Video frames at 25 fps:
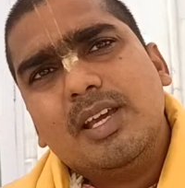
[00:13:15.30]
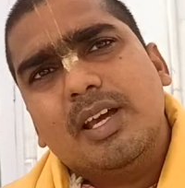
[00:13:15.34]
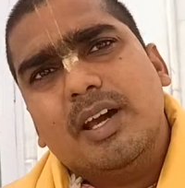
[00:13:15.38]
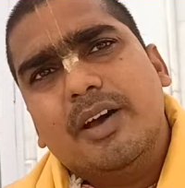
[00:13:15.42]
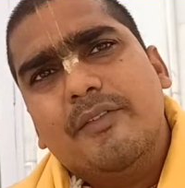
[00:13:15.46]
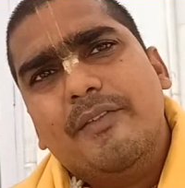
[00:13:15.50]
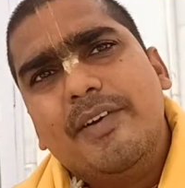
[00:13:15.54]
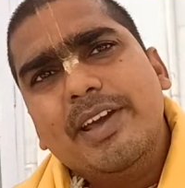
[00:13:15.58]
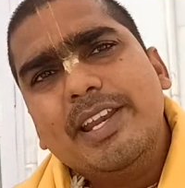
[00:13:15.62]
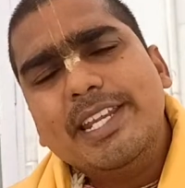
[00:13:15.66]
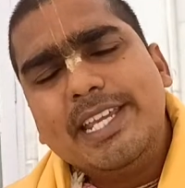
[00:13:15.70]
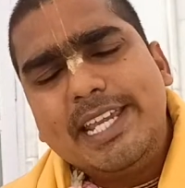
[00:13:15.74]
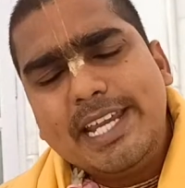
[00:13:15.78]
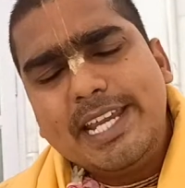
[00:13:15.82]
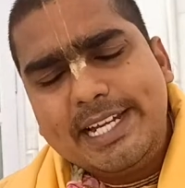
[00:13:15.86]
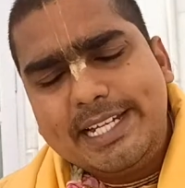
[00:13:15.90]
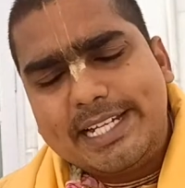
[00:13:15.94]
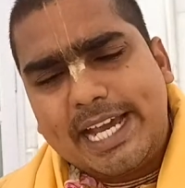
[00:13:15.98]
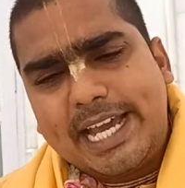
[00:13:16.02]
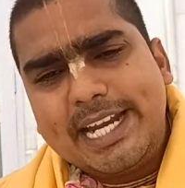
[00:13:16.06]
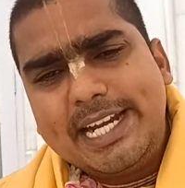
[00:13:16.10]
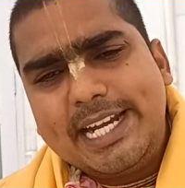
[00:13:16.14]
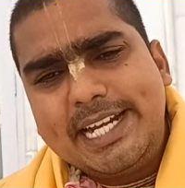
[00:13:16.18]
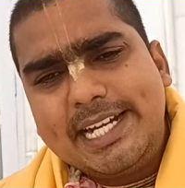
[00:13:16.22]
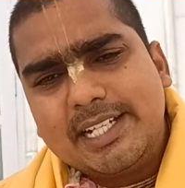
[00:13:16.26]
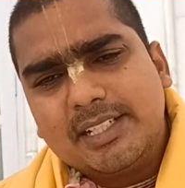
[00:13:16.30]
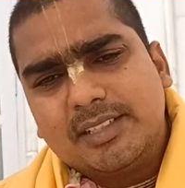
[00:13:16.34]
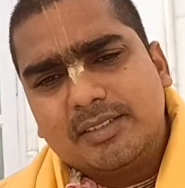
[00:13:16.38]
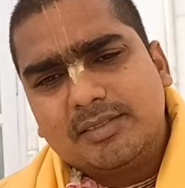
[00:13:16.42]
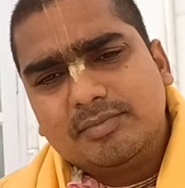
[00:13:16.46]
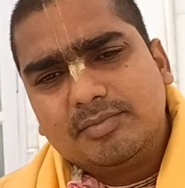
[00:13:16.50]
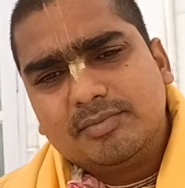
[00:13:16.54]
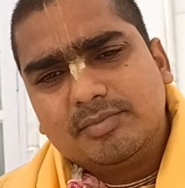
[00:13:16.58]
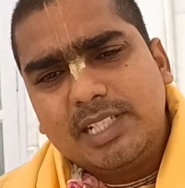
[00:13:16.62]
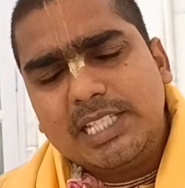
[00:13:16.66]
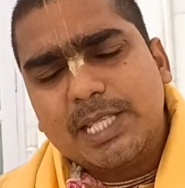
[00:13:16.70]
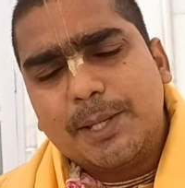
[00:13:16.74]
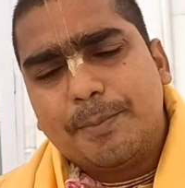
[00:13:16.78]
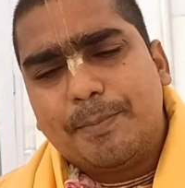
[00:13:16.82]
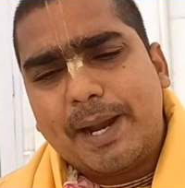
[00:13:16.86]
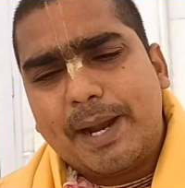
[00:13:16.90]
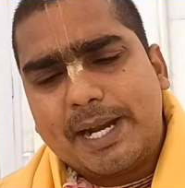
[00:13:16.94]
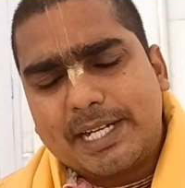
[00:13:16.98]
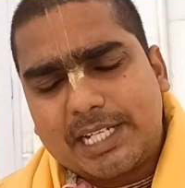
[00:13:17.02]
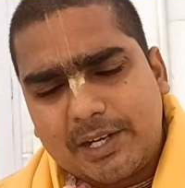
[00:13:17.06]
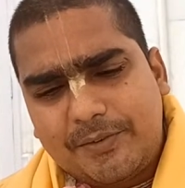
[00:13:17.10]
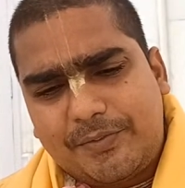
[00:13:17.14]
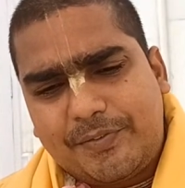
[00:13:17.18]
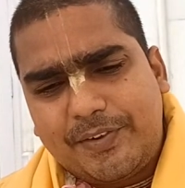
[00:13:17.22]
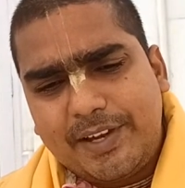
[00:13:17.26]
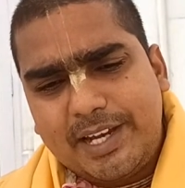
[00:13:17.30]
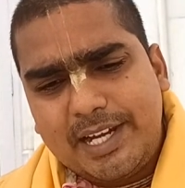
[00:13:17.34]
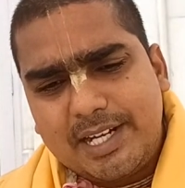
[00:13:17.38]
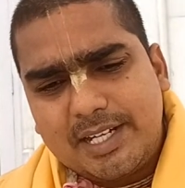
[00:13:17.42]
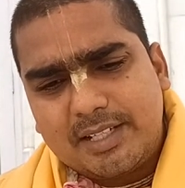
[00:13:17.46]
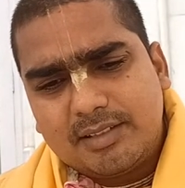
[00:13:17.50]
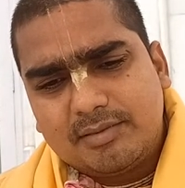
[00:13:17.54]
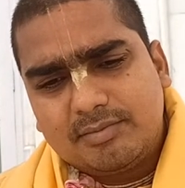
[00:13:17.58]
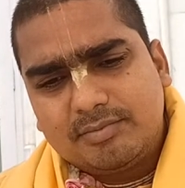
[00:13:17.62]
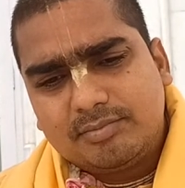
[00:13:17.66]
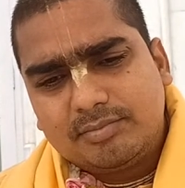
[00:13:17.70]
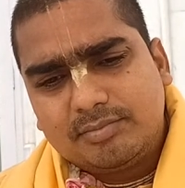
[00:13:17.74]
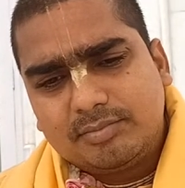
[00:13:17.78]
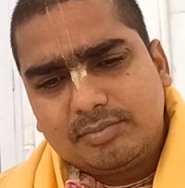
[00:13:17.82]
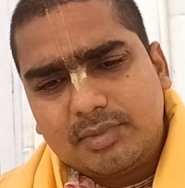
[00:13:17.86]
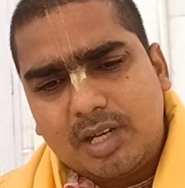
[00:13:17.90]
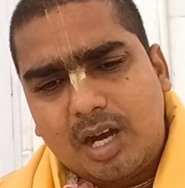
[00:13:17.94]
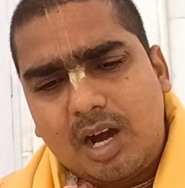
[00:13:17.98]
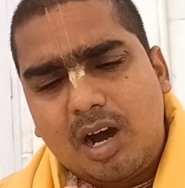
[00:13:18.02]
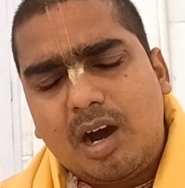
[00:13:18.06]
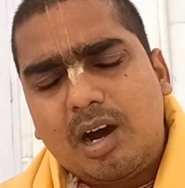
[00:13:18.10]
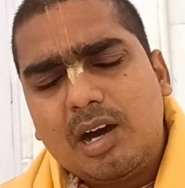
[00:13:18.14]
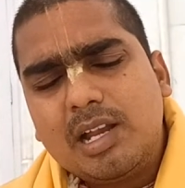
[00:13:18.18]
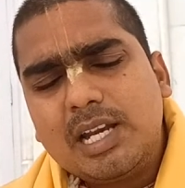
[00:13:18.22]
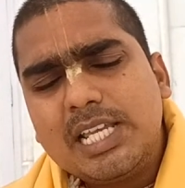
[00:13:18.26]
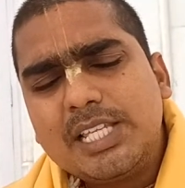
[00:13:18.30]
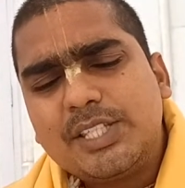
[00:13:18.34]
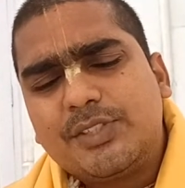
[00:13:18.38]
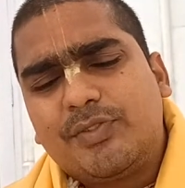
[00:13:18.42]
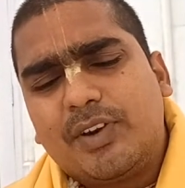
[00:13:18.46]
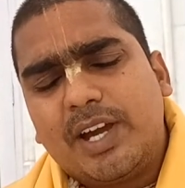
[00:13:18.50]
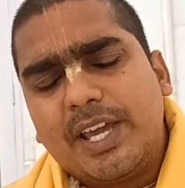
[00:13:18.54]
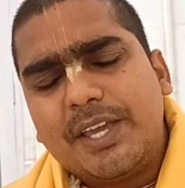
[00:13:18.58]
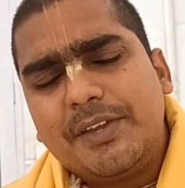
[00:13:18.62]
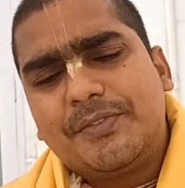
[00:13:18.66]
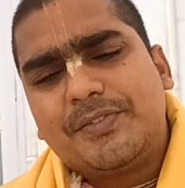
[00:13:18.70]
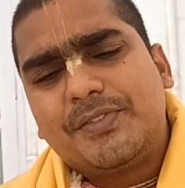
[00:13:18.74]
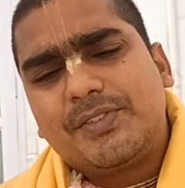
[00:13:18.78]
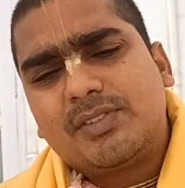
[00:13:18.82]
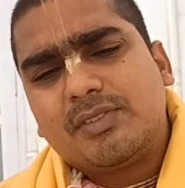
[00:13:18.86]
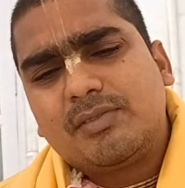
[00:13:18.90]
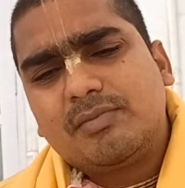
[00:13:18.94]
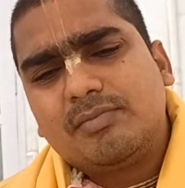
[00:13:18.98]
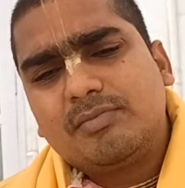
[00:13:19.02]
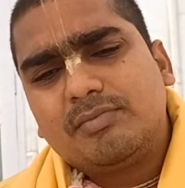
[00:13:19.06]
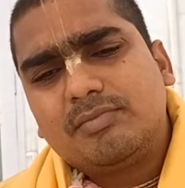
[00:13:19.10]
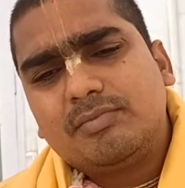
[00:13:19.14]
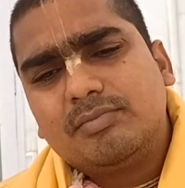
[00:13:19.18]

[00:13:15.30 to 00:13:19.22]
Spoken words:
When he died in the battlefield, all his wives,